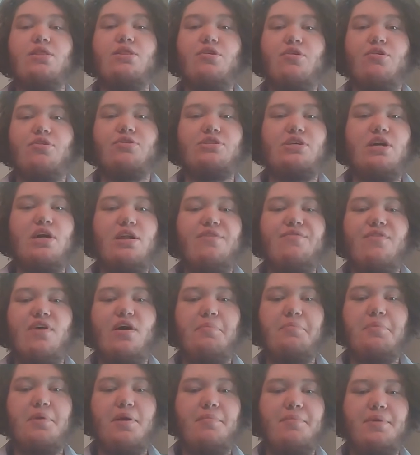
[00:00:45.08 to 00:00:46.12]
There are a ton of
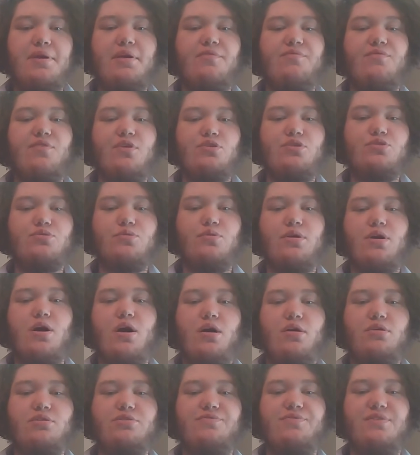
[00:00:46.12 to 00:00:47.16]
upcoming virtual
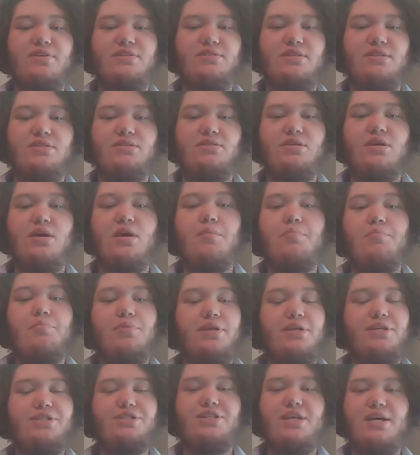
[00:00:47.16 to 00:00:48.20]
college visits.
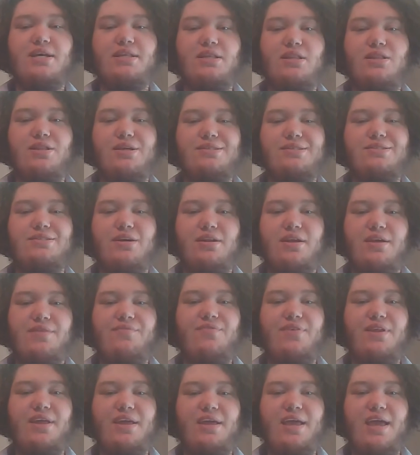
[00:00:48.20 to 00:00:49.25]
Please check the list on
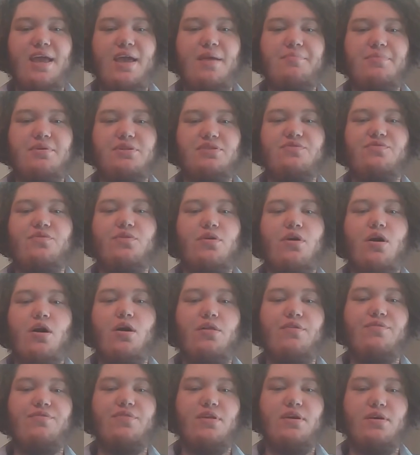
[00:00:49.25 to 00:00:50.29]
Infinite Campus for
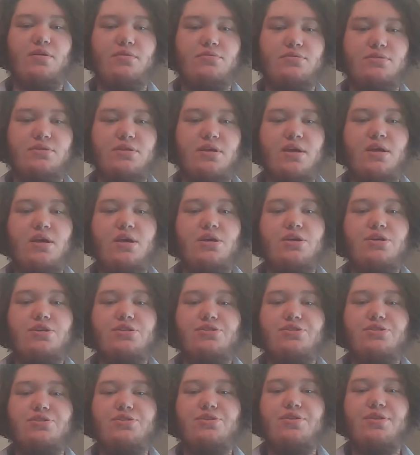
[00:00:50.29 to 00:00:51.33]
all of those.
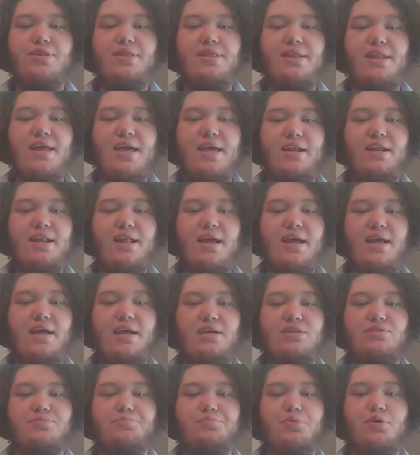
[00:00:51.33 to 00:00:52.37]
Student of the Day today
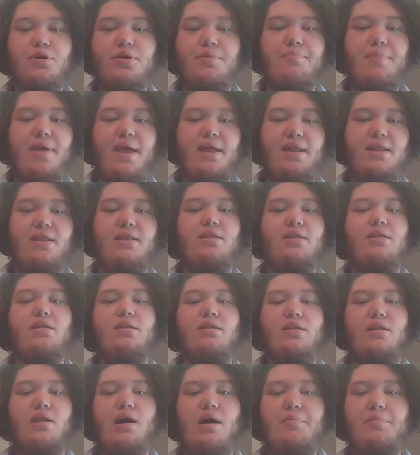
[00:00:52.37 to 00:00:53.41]
is Brooke Manton,
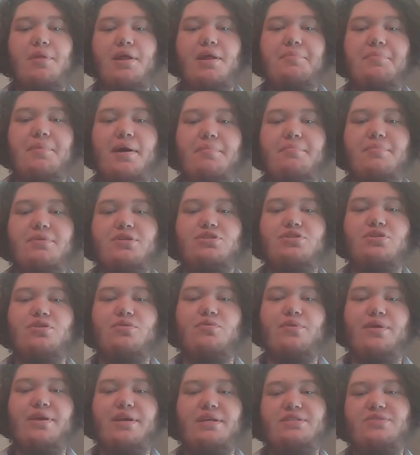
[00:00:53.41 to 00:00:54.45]
nominated by
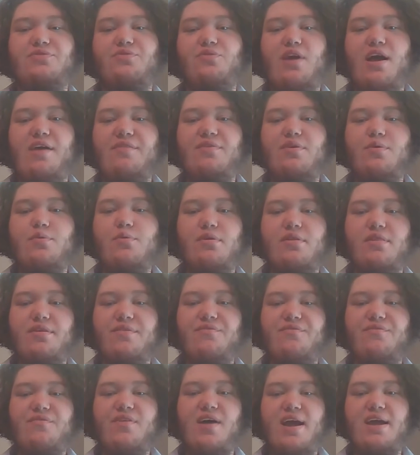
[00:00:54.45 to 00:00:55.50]
Mr. Reese for having one of
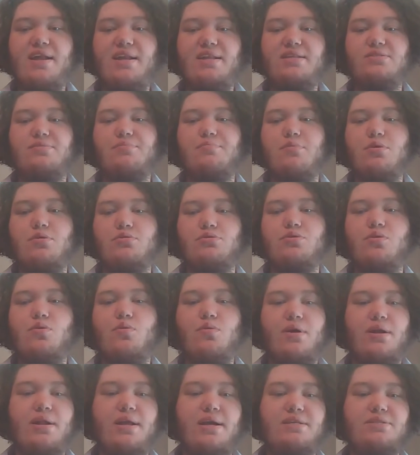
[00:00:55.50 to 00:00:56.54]
the finest most
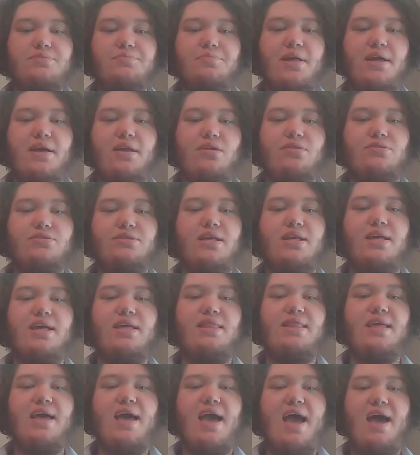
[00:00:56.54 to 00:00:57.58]
organized planners
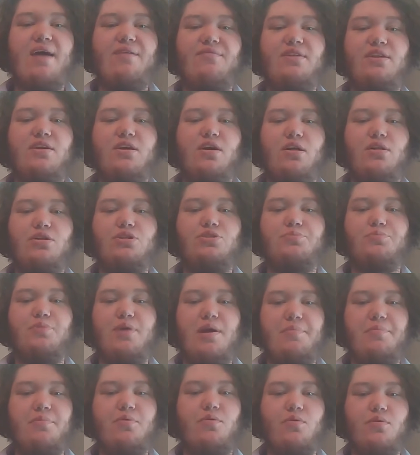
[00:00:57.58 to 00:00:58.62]
in the AVID College
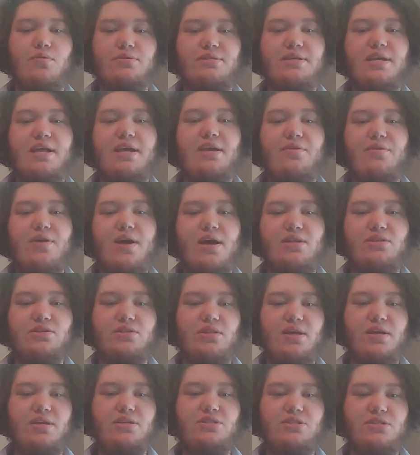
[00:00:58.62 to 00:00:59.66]
Prep course.
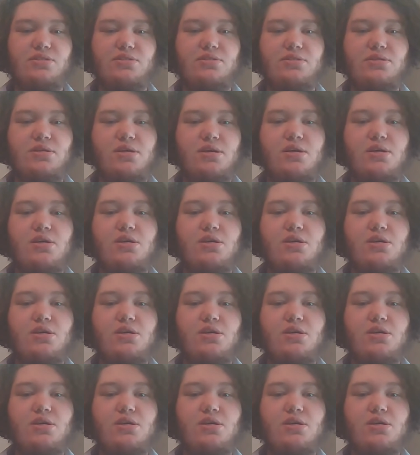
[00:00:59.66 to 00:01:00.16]
Congratulations.